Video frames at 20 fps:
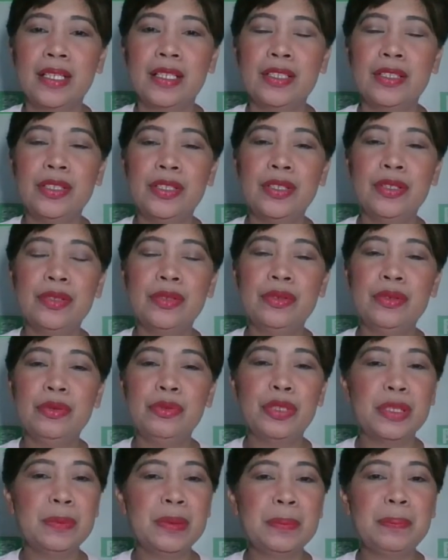you
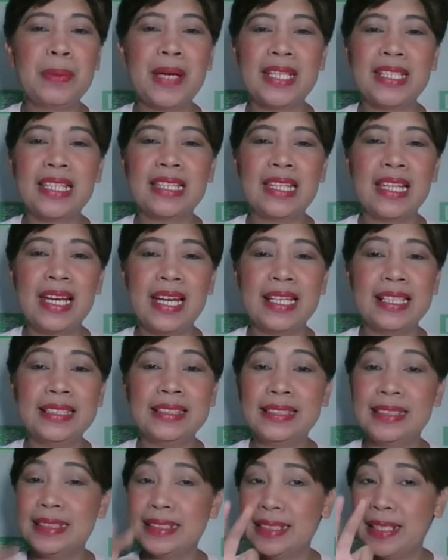will be
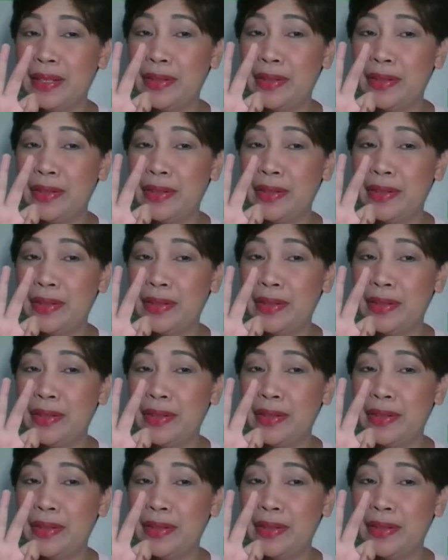penalized